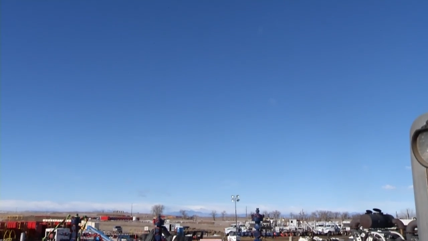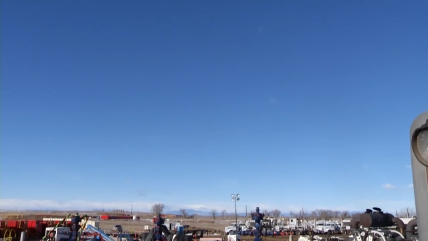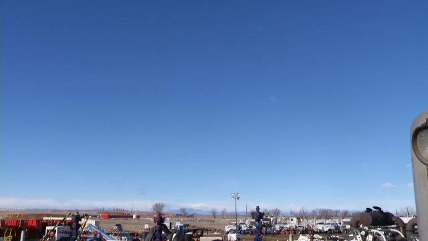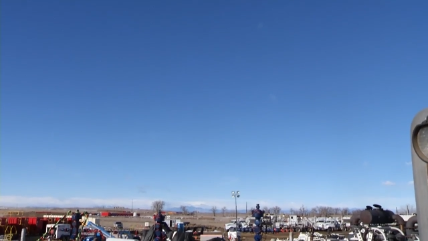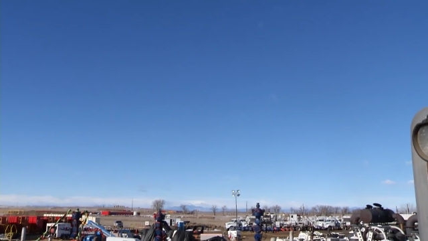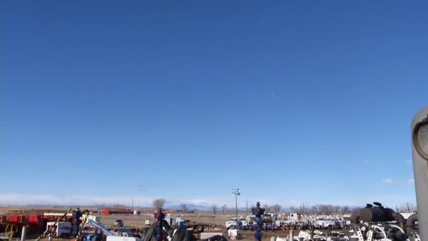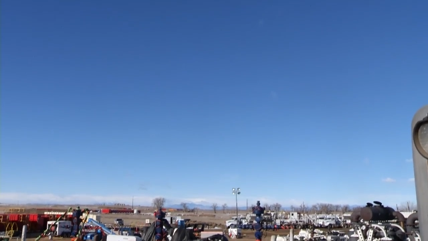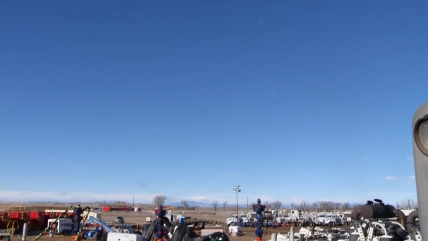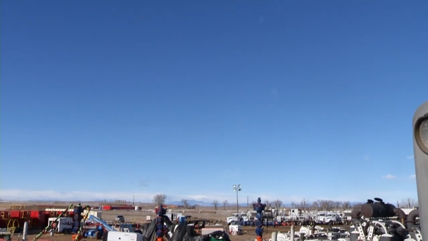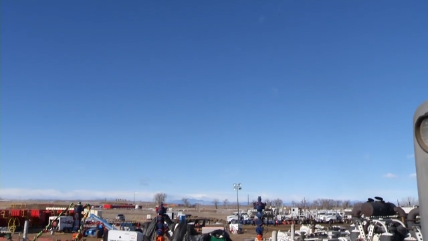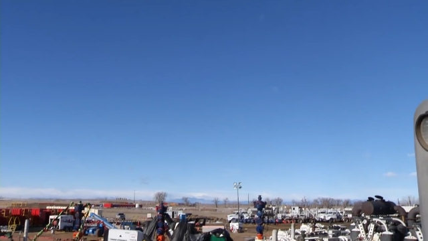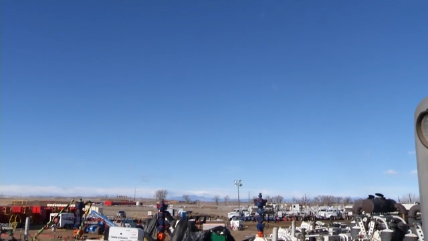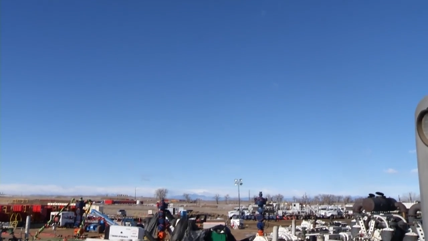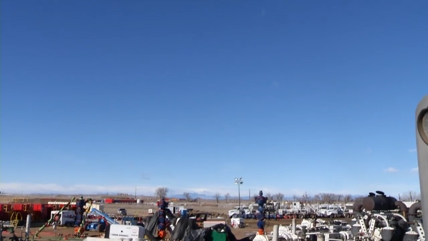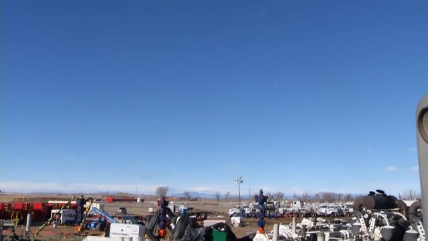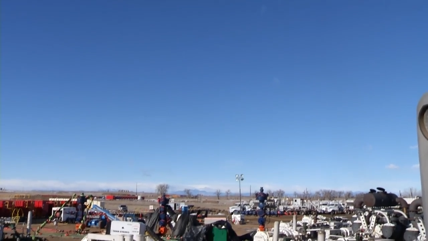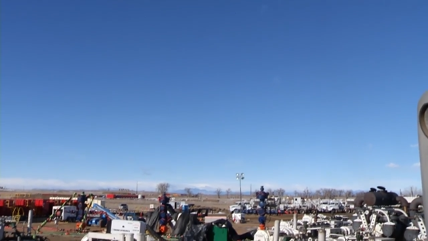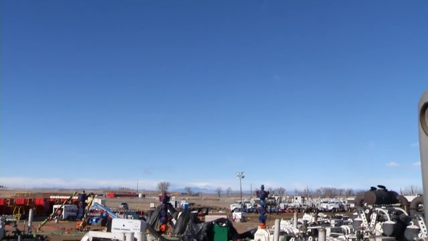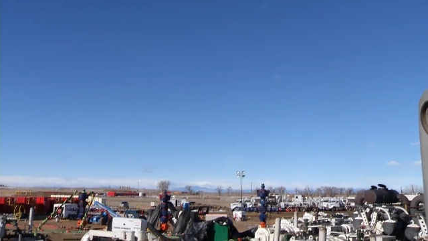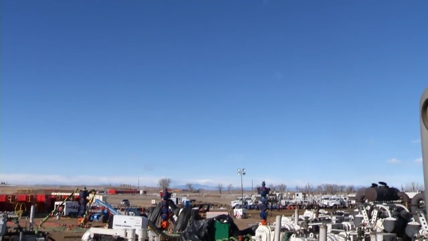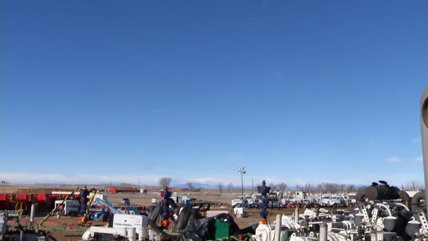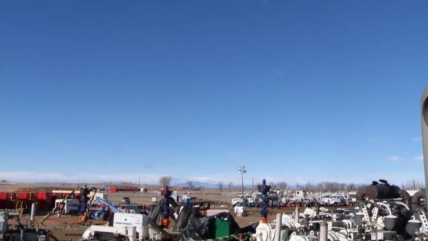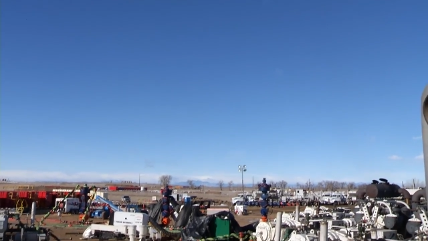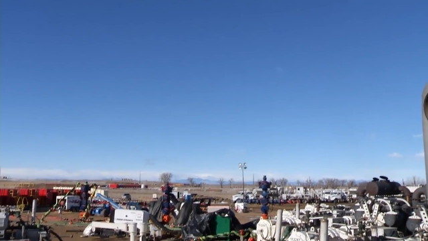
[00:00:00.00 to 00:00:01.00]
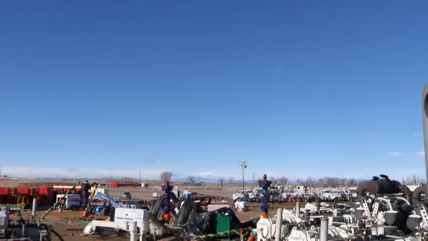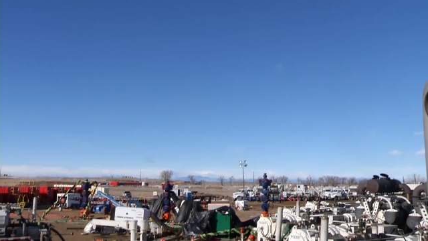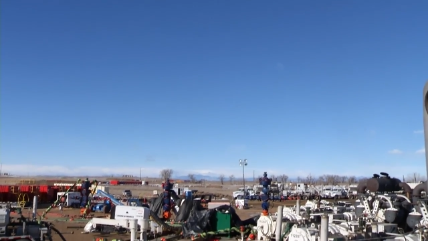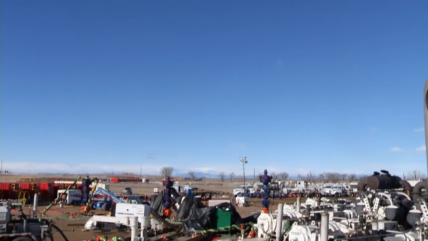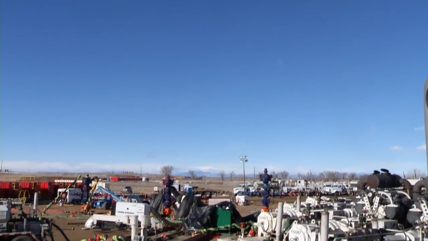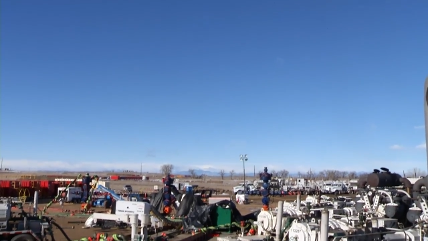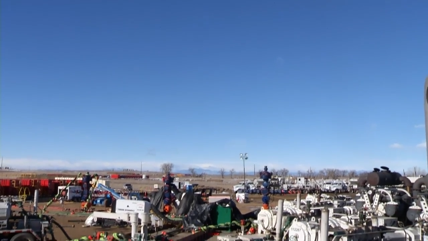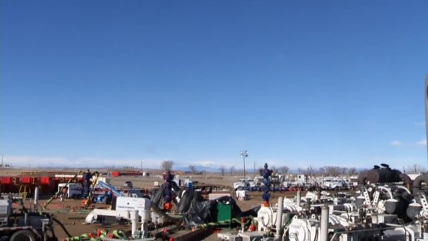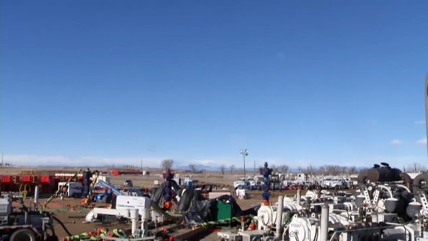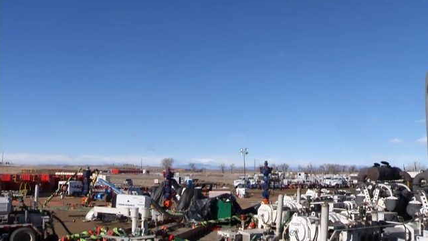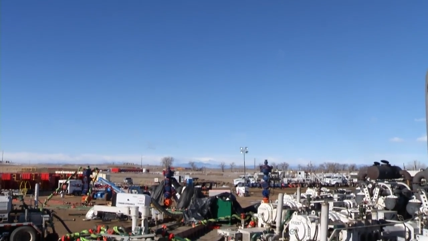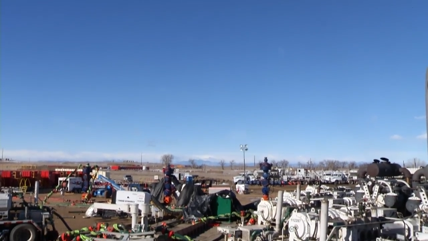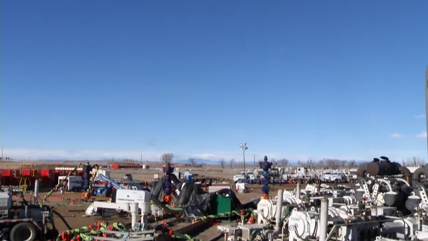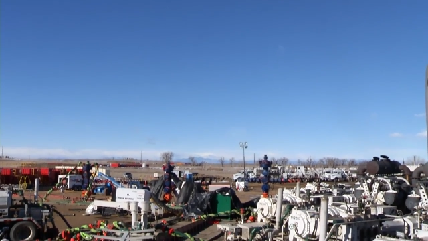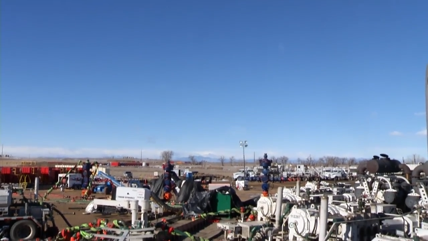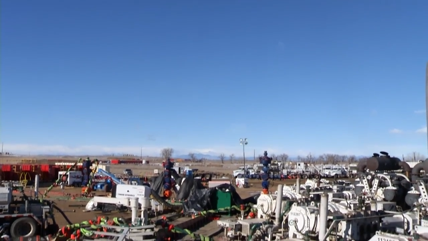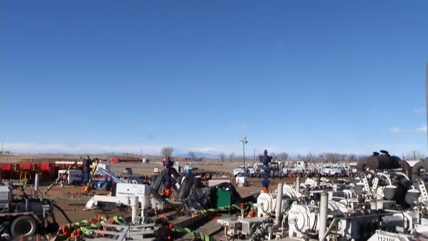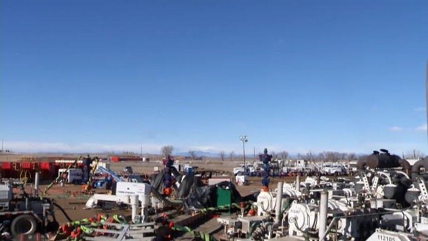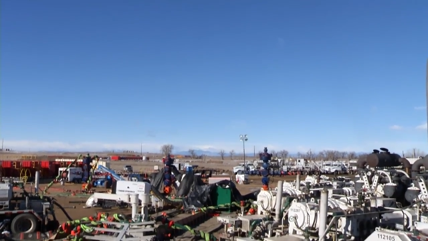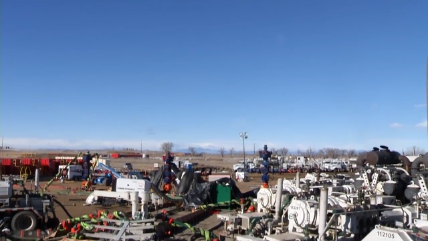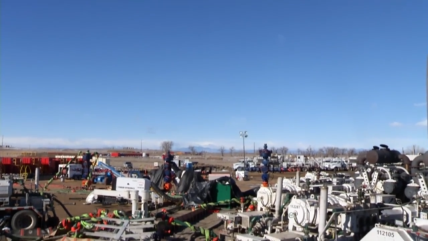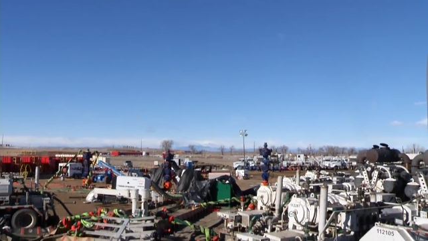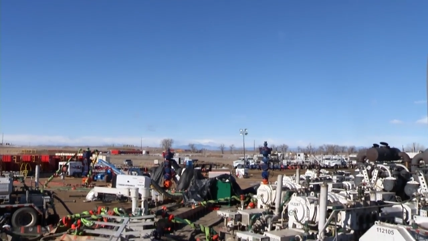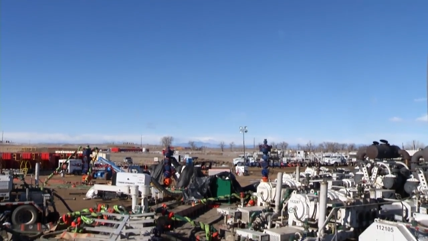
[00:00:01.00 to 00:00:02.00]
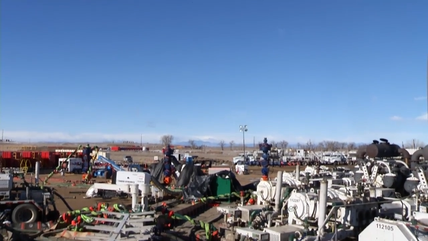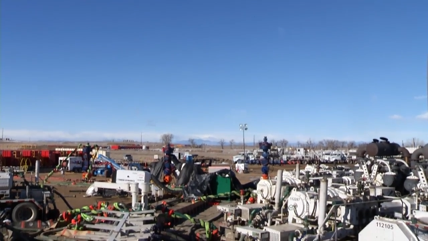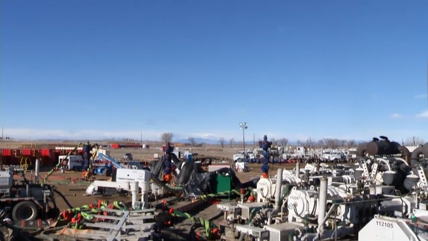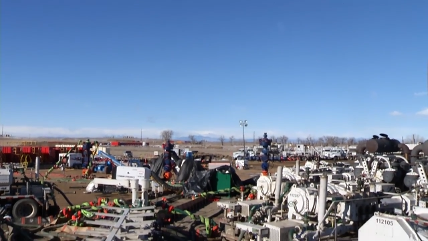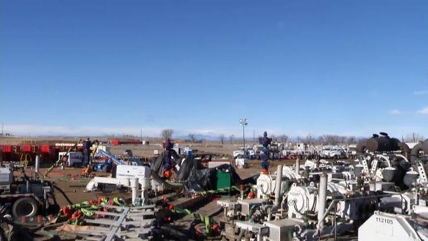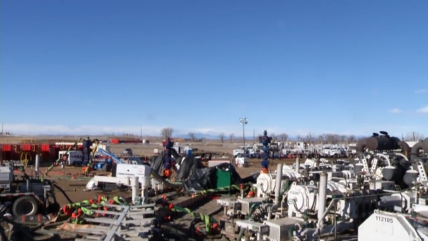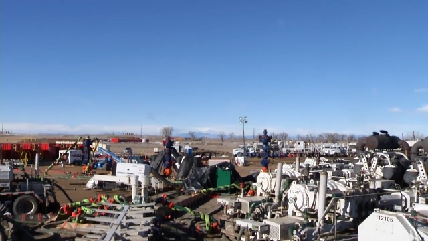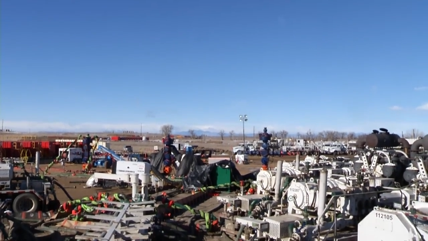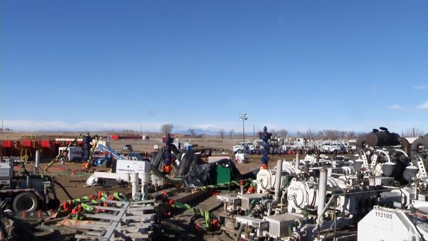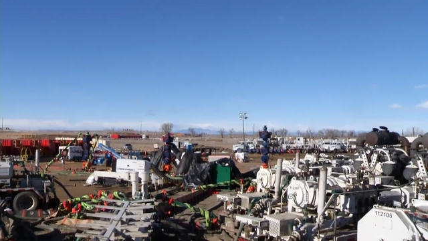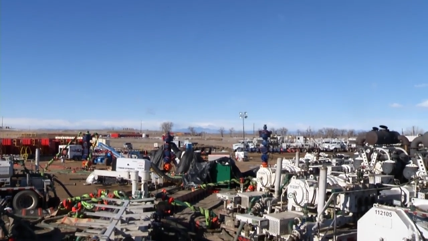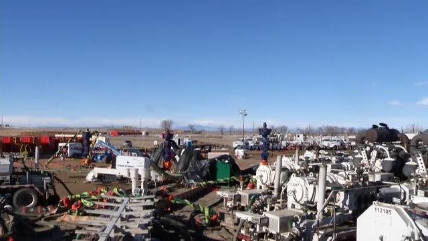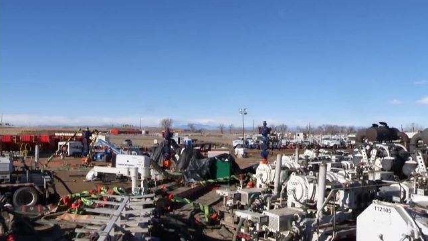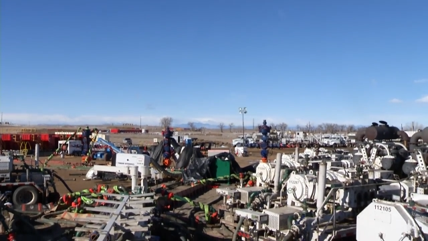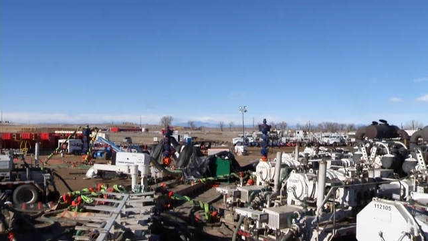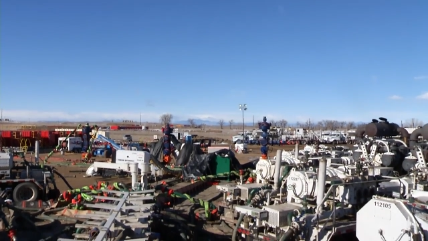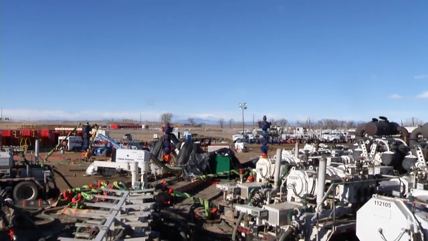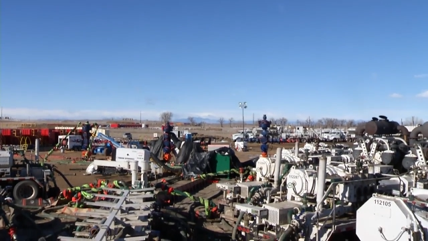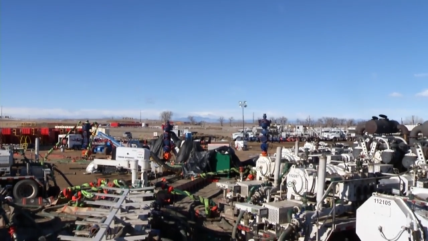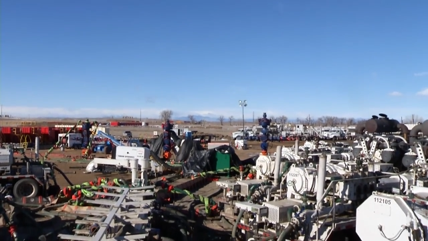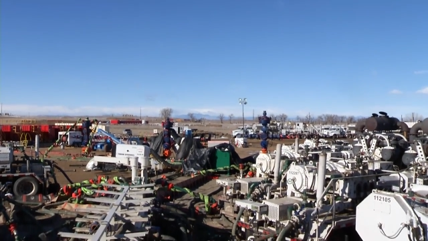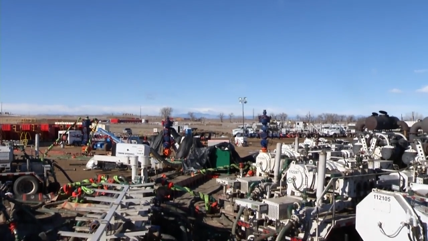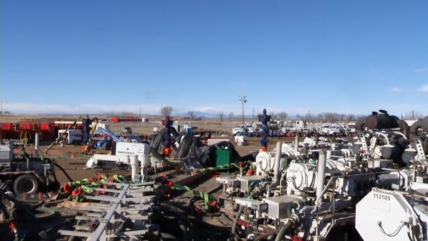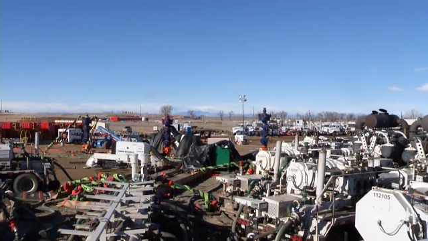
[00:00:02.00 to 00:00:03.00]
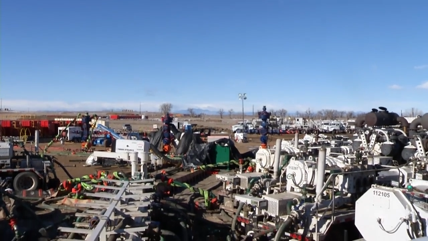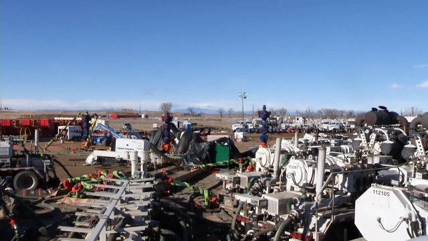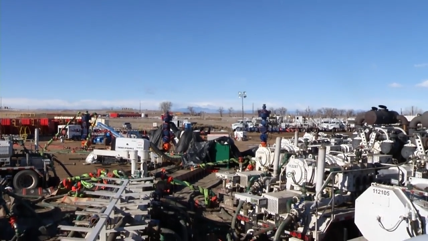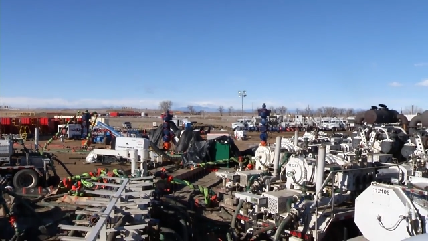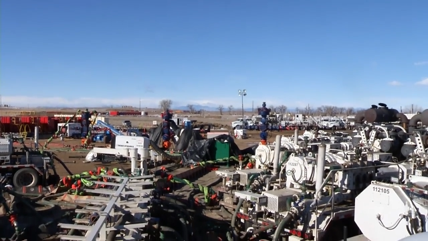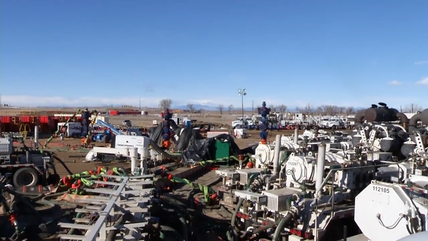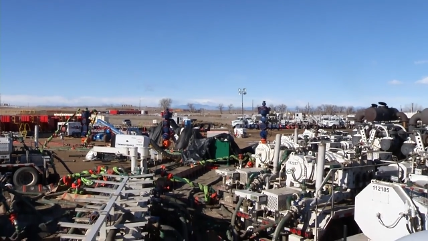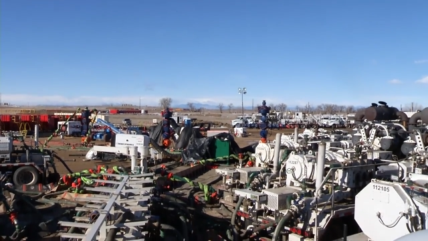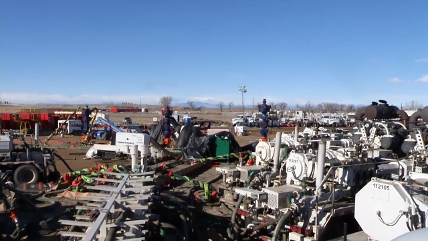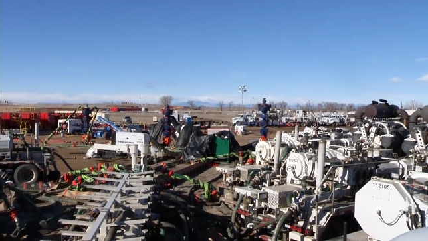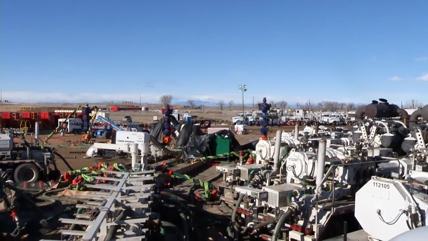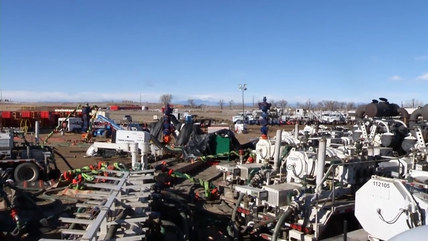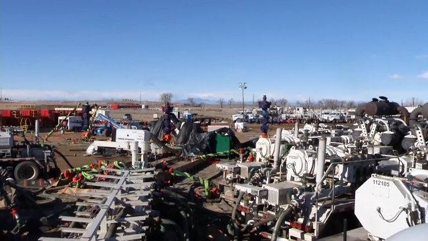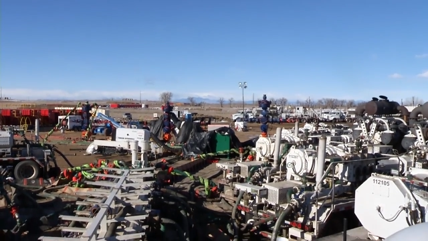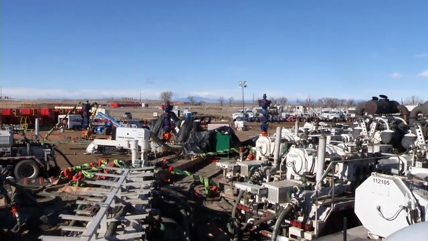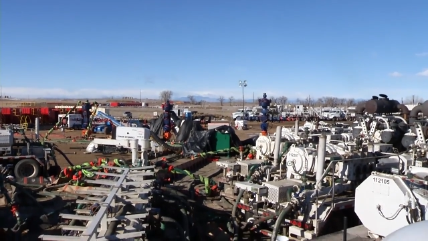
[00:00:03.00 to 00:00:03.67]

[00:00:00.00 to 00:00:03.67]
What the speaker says: Nobody's mouth can be seen.